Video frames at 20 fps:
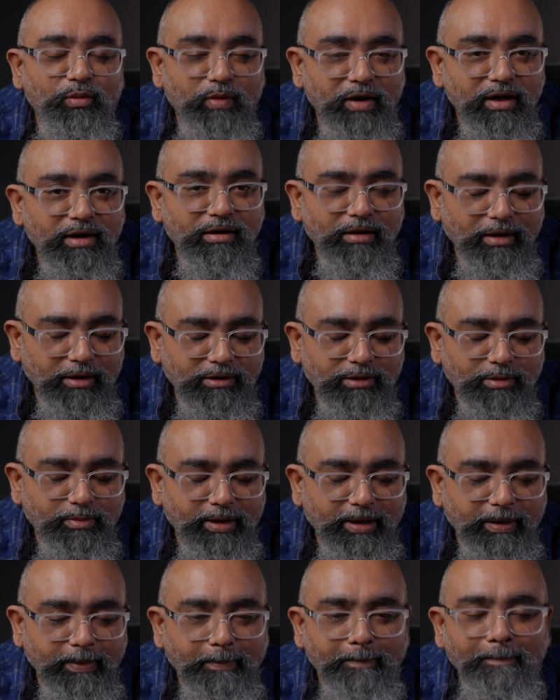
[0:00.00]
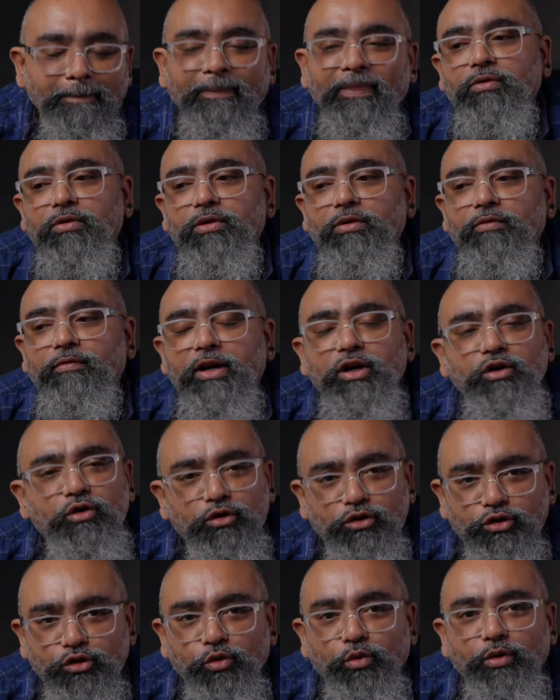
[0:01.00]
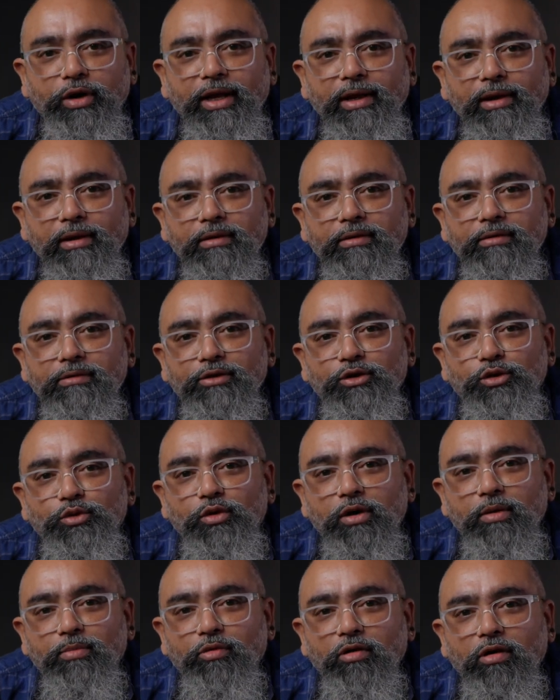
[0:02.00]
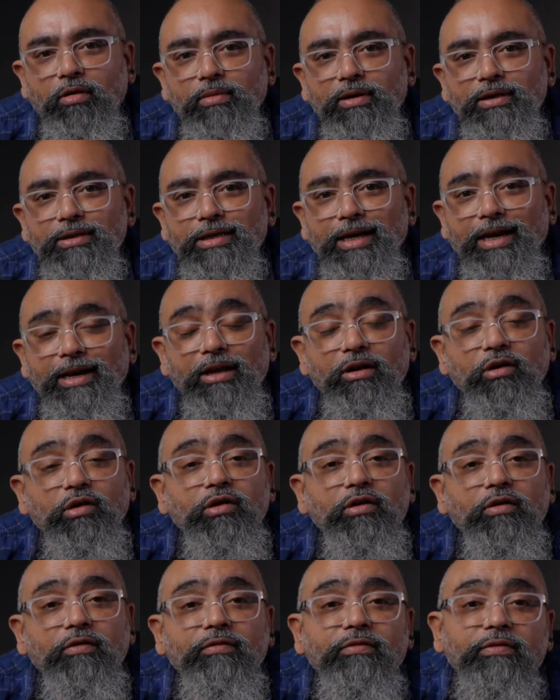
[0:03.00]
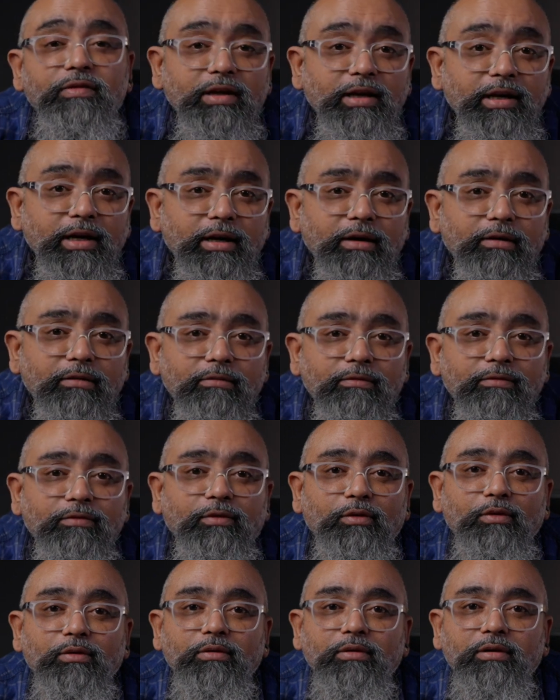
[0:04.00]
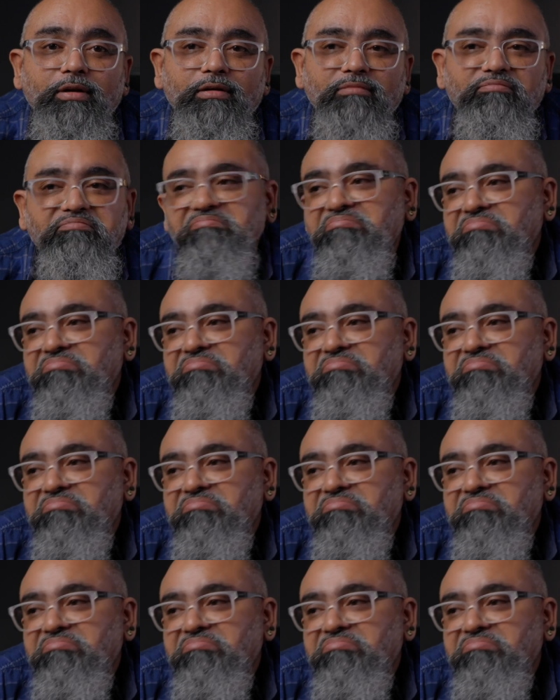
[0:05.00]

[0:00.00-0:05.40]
one, trust me. When you're shooting, you are probably standing on your feet for,